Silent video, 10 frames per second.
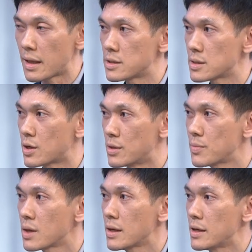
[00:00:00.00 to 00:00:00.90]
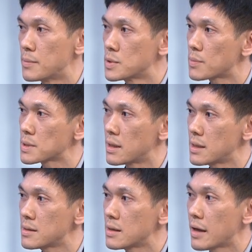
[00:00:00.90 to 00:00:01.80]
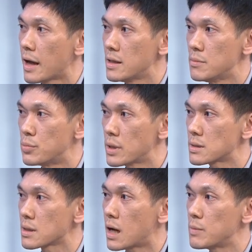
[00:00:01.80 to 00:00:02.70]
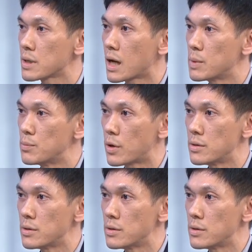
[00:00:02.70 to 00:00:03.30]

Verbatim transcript: it latches on, it absorbs light and then breaks the carbon-carbon